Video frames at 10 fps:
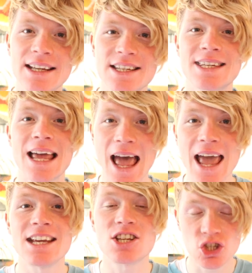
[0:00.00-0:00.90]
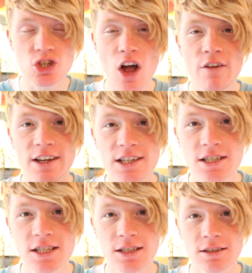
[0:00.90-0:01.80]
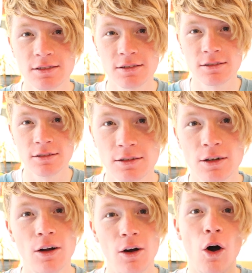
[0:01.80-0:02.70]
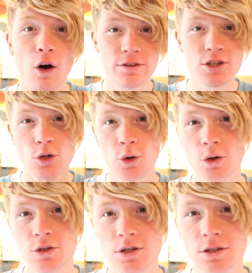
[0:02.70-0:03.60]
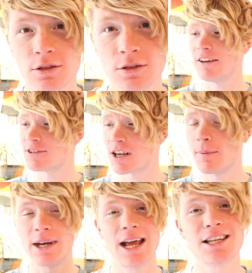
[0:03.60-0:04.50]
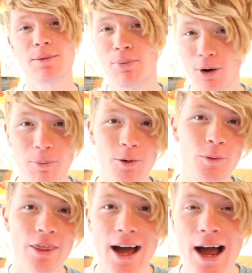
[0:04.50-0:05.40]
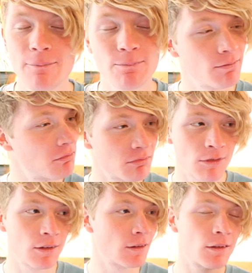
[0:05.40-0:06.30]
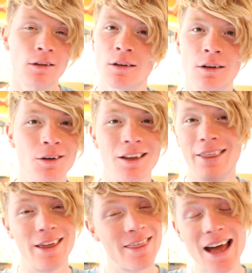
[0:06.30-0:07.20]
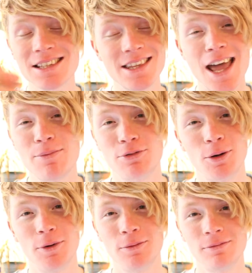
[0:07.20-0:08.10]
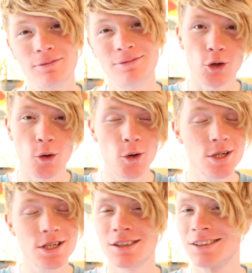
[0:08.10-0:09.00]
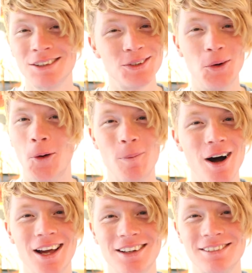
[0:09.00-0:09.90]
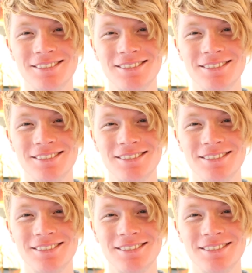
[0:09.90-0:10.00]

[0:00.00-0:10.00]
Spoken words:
is a service of sorts. And if somebody has a problem with that, then that's their problem, not yours or mine.